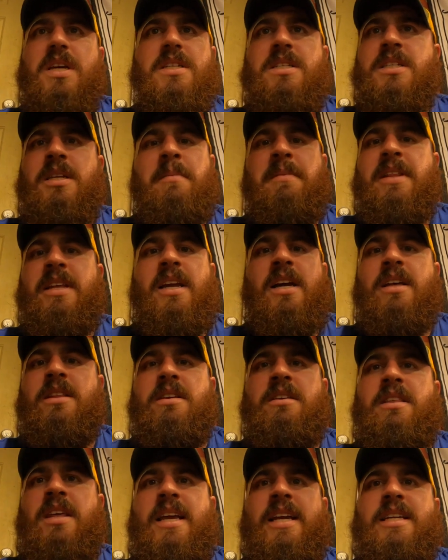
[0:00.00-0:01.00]
Some of the
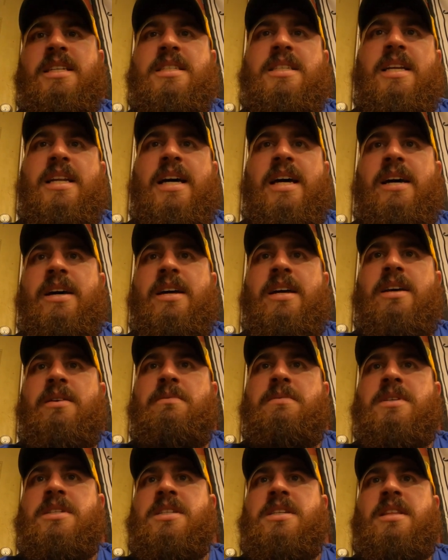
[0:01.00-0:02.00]
other things that I
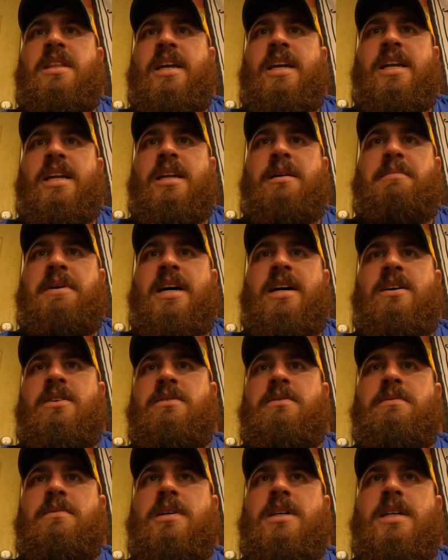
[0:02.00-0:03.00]
was thinking
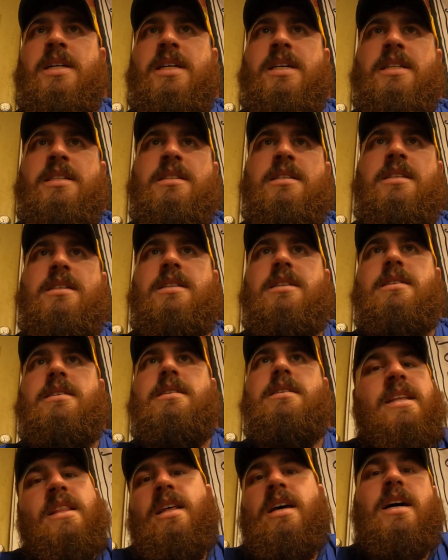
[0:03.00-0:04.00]
about was
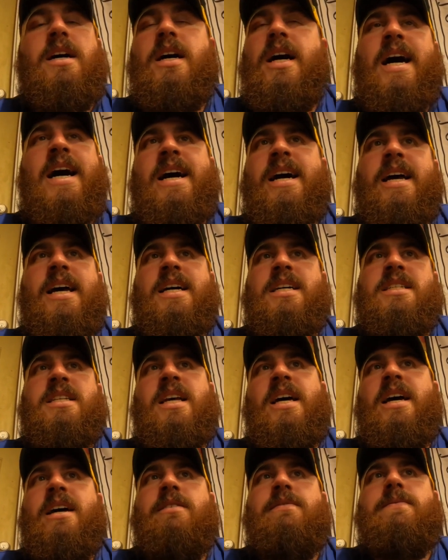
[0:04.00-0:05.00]
like the
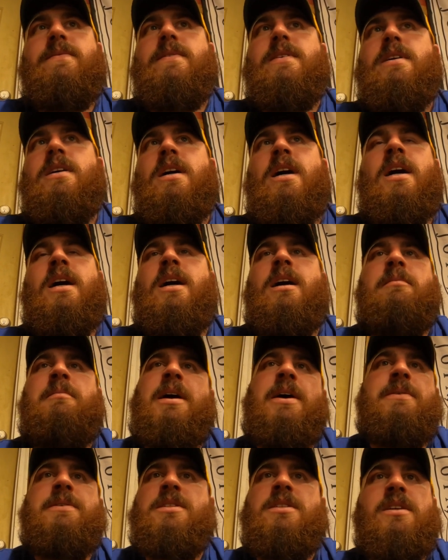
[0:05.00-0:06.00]
ISF.
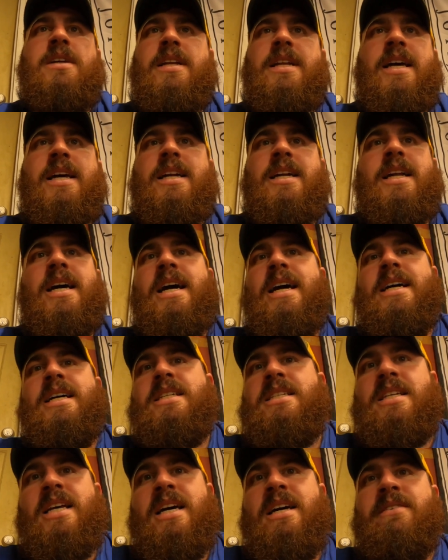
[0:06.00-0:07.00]
I was looking at an
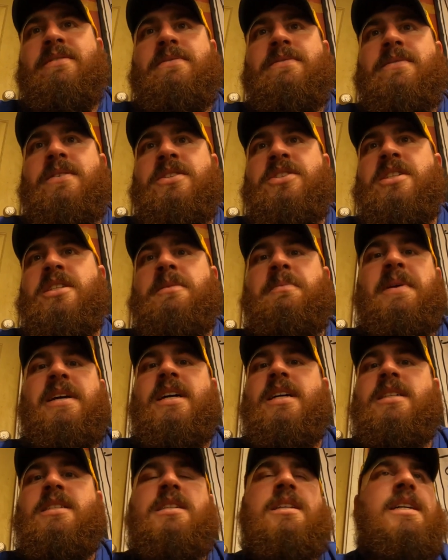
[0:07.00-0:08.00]
ISF just
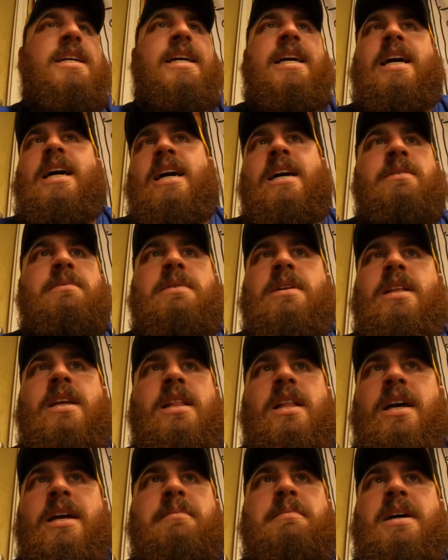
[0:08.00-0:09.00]
because I really
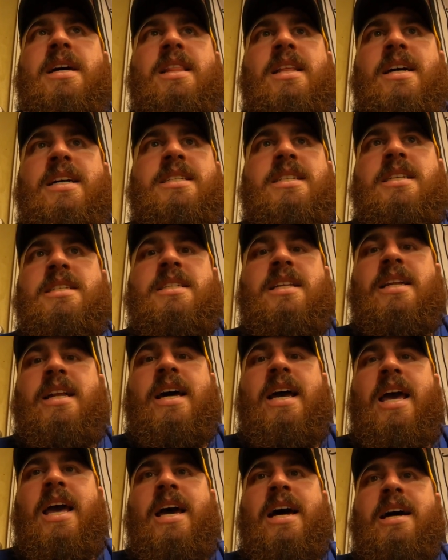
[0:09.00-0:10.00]
like my Lexus that
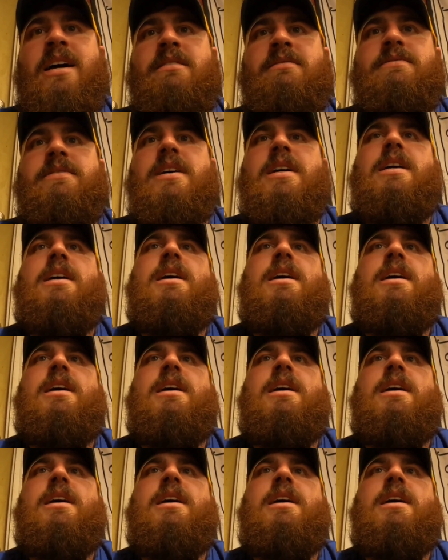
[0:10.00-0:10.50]
I have.